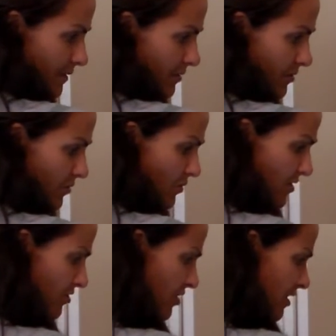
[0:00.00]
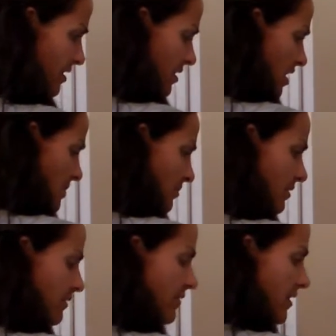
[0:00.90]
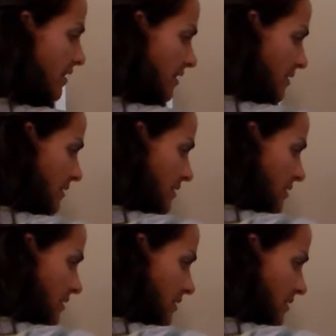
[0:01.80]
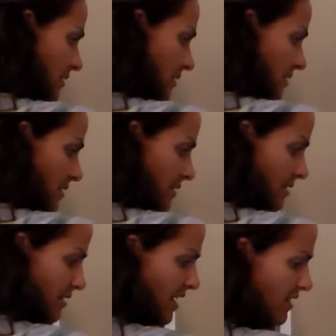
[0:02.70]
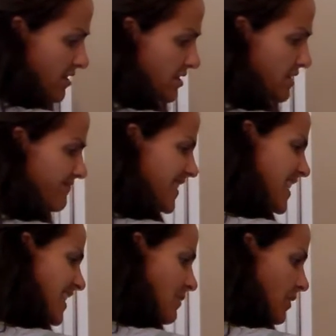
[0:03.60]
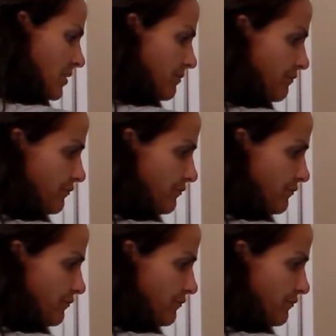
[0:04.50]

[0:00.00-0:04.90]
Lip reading: So in just a couple of these, actually, yeah, I will.